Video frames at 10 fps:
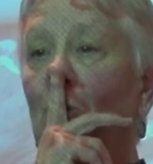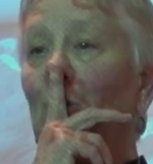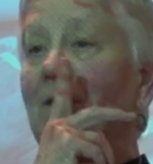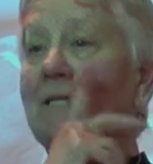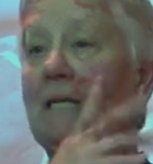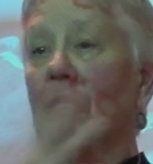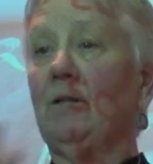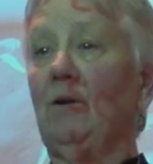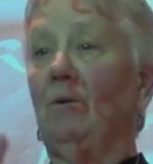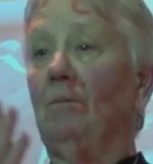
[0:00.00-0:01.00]
will
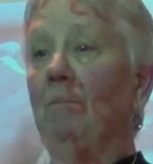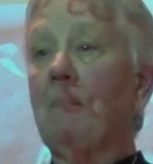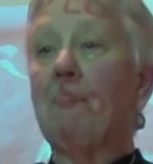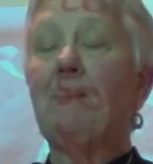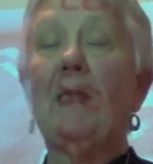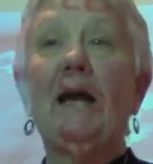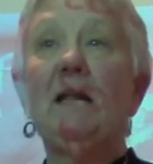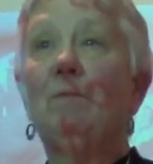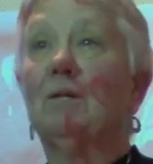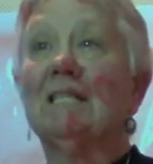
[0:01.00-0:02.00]
tell you
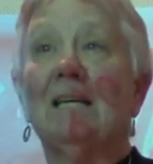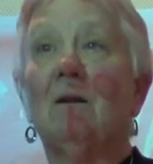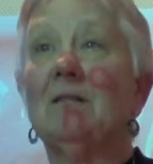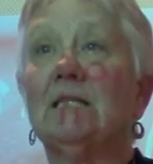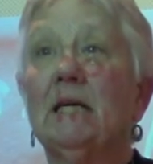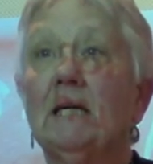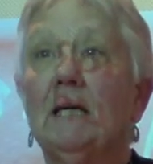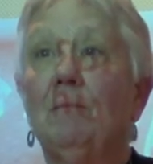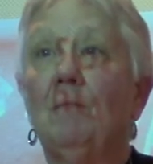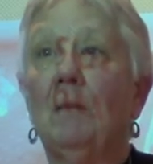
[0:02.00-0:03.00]
90% of the
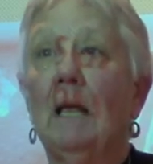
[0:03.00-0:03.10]
time